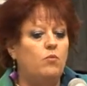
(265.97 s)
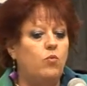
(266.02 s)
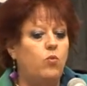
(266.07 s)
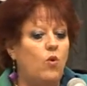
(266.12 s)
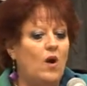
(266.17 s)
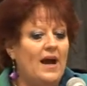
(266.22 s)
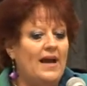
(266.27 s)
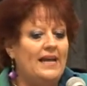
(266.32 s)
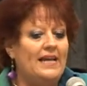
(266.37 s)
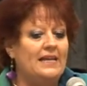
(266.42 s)

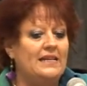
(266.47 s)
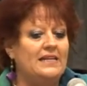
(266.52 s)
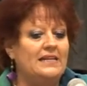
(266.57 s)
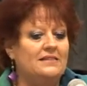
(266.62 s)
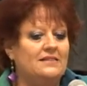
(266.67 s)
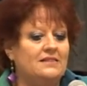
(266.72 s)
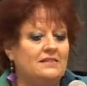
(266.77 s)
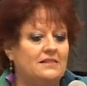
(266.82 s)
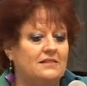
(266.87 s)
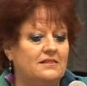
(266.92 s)
while
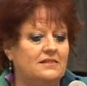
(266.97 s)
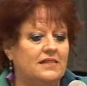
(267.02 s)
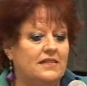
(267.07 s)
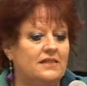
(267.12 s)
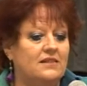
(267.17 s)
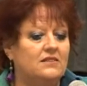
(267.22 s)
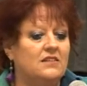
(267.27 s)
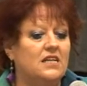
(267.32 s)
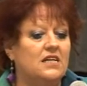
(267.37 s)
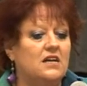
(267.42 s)

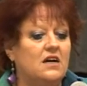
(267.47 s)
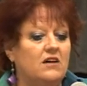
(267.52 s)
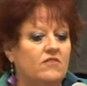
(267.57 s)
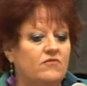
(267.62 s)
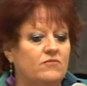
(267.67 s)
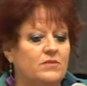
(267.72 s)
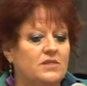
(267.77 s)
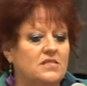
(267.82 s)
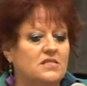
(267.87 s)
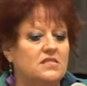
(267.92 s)
assisting the
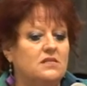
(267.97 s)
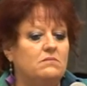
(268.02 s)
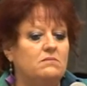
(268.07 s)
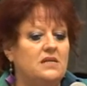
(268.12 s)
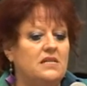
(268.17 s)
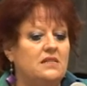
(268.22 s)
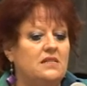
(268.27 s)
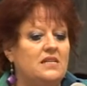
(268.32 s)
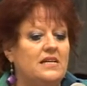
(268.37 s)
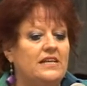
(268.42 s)
governments to
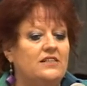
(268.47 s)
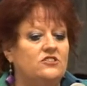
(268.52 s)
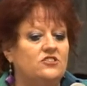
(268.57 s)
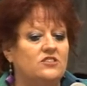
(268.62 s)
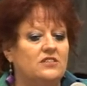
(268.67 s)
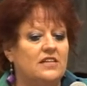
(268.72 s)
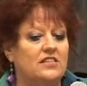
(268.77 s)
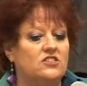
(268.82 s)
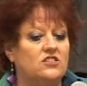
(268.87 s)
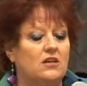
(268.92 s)
meet the
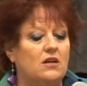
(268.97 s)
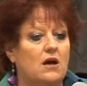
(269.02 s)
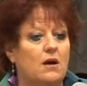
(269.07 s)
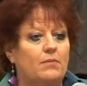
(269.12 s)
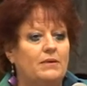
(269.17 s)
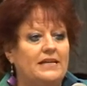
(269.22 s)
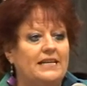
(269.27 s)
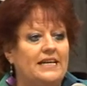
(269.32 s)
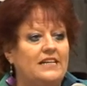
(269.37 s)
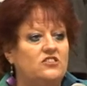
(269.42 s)
international
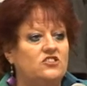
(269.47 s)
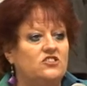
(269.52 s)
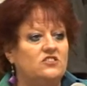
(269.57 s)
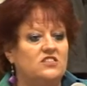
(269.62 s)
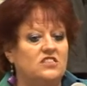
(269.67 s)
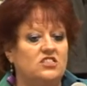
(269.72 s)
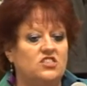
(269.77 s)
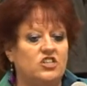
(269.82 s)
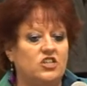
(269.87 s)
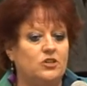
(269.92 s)

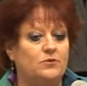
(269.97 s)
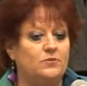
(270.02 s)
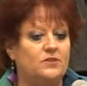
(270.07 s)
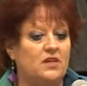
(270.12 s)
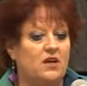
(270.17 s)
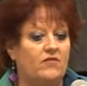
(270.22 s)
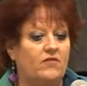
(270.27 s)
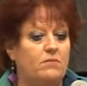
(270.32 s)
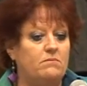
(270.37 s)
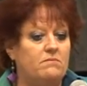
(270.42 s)
obligations in terms
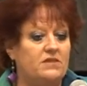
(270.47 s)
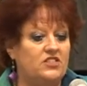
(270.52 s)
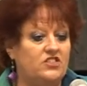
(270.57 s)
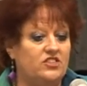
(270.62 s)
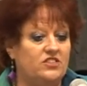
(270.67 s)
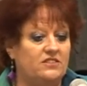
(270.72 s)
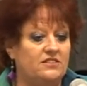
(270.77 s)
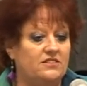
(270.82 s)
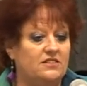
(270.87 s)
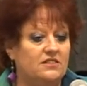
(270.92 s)
of
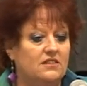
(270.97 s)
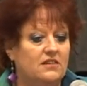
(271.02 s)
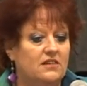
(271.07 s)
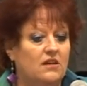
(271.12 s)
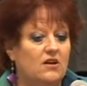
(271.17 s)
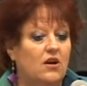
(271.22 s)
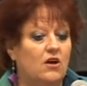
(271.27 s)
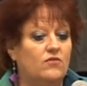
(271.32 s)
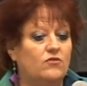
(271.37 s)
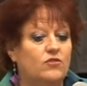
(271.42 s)
emissions
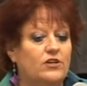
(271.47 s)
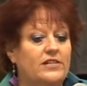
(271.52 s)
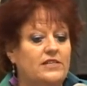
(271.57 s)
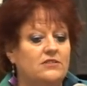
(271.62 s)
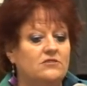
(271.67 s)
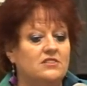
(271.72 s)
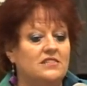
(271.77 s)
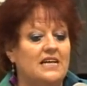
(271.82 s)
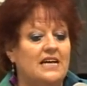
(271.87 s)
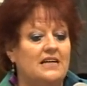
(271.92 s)
of
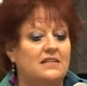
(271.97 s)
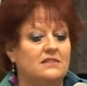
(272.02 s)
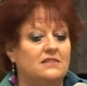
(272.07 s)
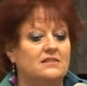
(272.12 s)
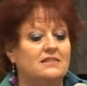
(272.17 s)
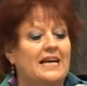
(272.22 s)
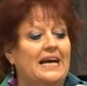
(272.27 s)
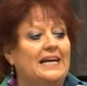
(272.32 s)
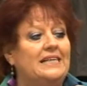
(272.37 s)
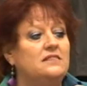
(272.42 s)
greenhouse
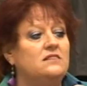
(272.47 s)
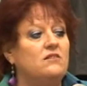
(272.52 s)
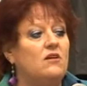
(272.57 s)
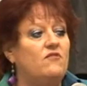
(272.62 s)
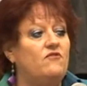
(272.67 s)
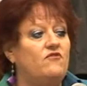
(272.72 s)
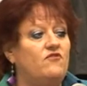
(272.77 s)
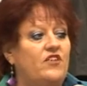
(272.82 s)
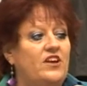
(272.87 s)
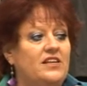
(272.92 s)
gases and
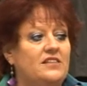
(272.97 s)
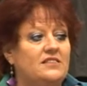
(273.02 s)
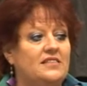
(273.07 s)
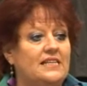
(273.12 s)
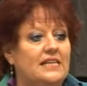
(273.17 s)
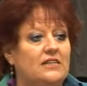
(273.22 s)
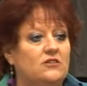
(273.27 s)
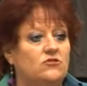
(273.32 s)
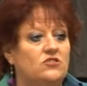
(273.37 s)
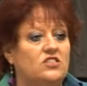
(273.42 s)

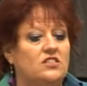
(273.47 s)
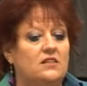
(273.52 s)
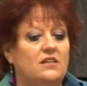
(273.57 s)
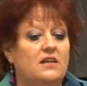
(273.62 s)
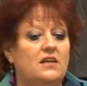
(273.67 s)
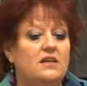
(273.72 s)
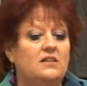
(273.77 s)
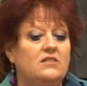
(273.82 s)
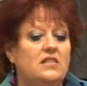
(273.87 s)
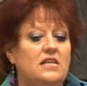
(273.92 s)
phasing out
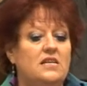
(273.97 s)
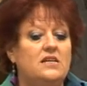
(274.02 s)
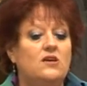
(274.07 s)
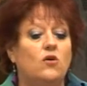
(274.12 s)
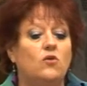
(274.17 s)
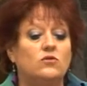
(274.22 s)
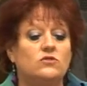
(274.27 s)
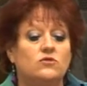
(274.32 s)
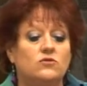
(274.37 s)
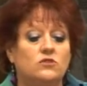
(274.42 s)
the
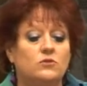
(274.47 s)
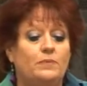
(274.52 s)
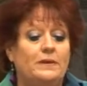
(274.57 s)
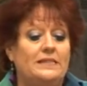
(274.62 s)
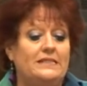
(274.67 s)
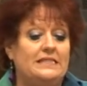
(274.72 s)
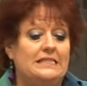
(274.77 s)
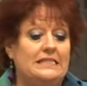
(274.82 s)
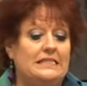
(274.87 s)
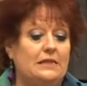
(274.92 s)
ozone
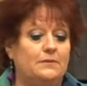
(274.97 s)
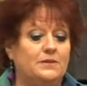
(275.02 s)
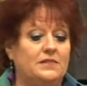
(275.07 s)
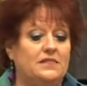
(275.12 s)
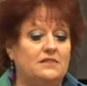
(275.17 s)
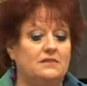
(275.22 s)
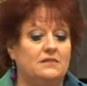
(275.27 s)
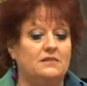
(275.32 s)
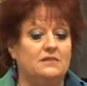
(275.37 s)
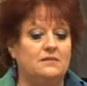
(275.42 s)
depleting
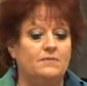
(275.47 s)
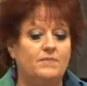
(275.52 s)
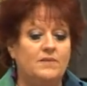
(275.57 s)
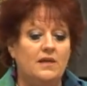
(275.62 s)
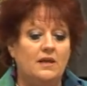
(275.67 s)
substances.